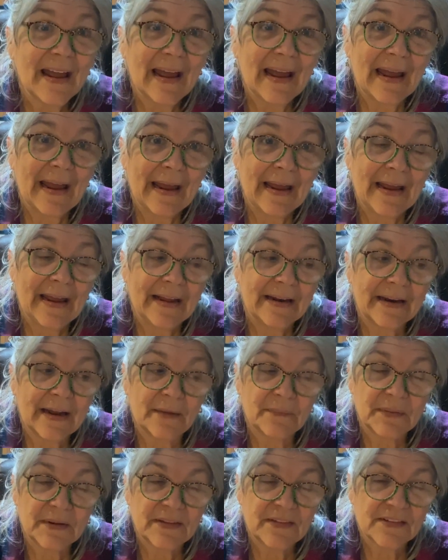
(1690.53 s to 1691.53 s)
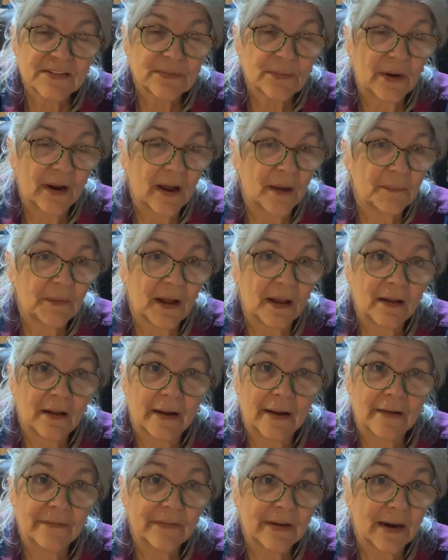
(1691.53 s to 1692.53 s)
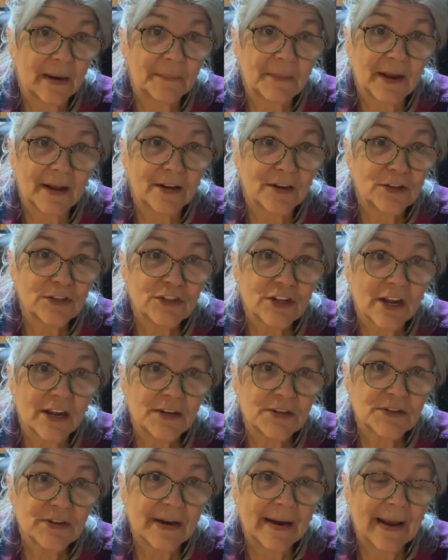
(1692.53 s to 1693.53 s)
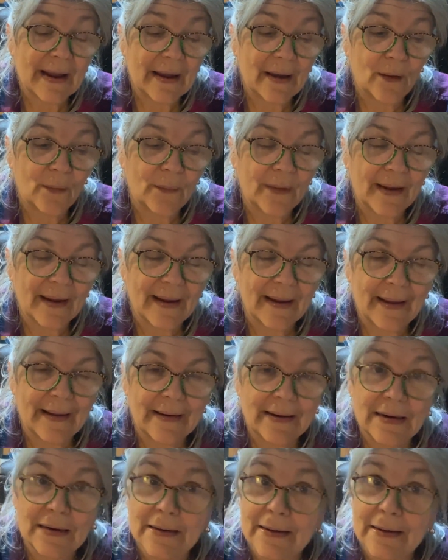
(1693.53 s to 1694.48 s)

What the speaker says: And I've been this way all my life, and I'm not going to change now. And